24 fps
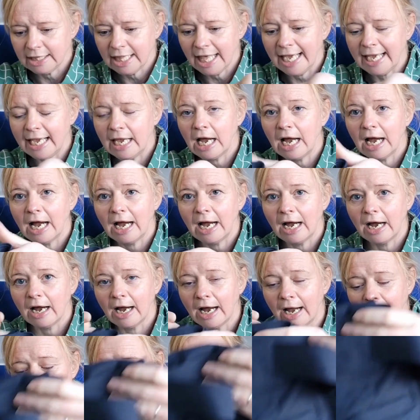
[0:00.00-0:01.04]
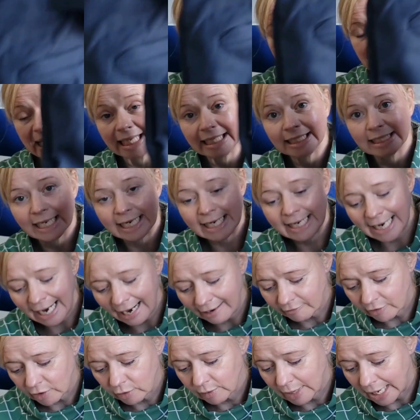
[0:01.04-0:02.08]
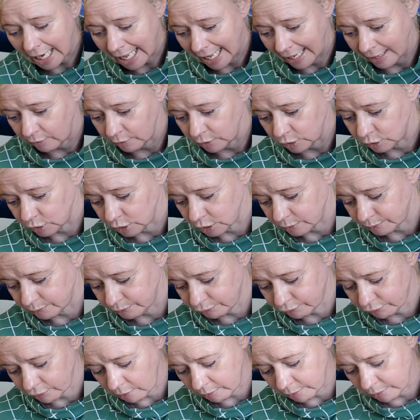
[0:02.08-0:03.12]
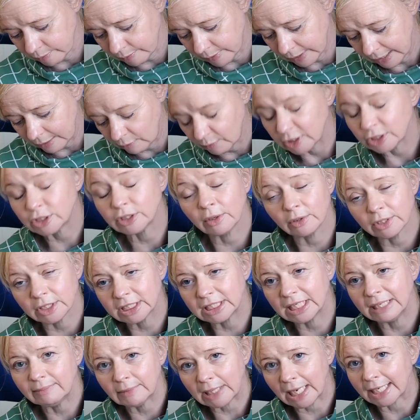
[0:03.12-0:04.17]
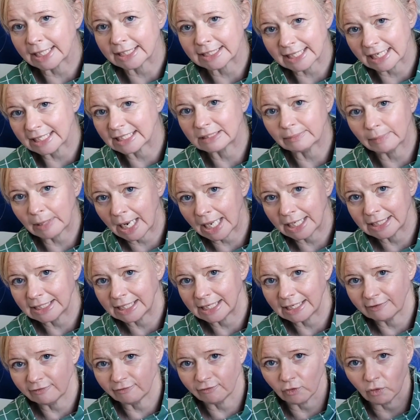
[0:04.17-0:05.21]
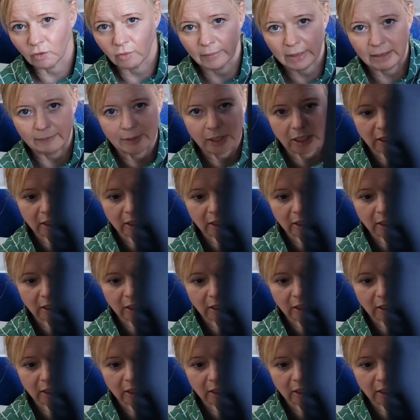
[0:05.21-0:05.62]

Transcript: they i made the narrow leg which was probably which seemed like a sensible idea for me